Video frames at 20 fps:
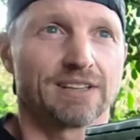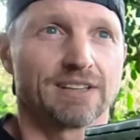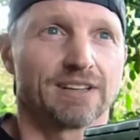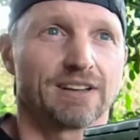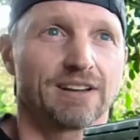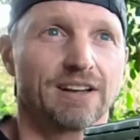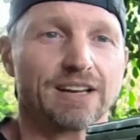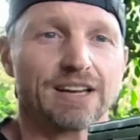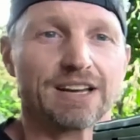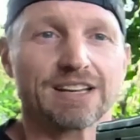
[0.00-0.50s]

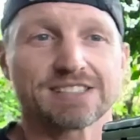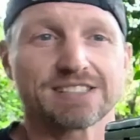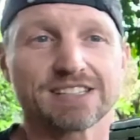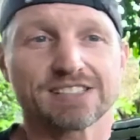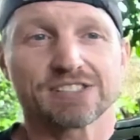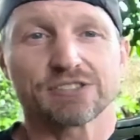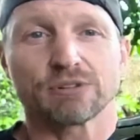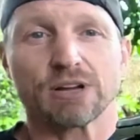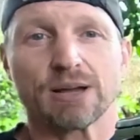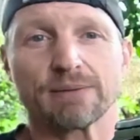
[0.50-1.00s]
right guys,
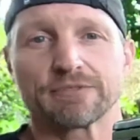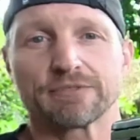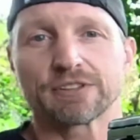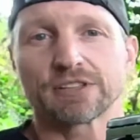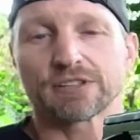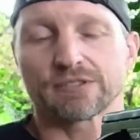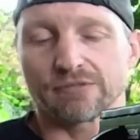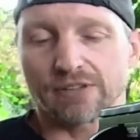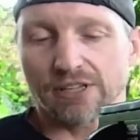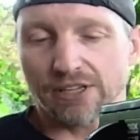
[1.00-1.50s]
that's a wrap for
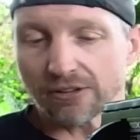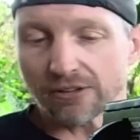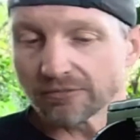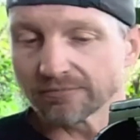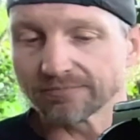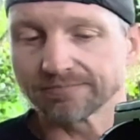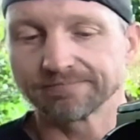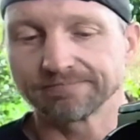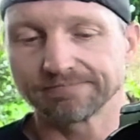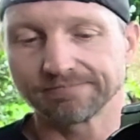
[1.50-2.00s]
this video.
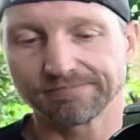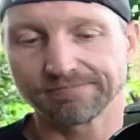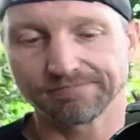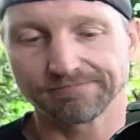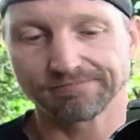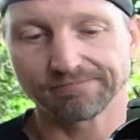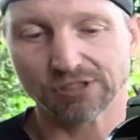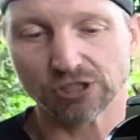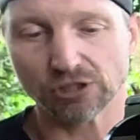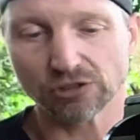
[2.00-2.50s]

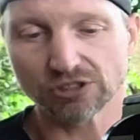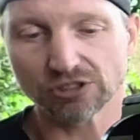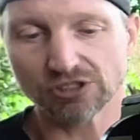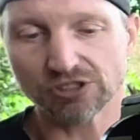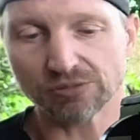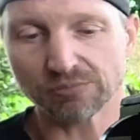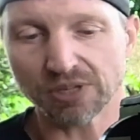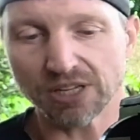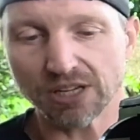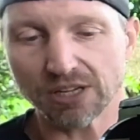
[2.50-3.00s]
Showed you
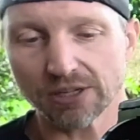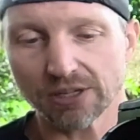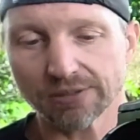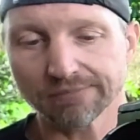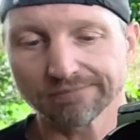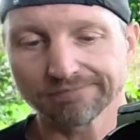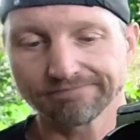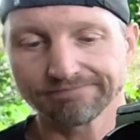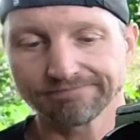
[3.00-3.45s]
some gear.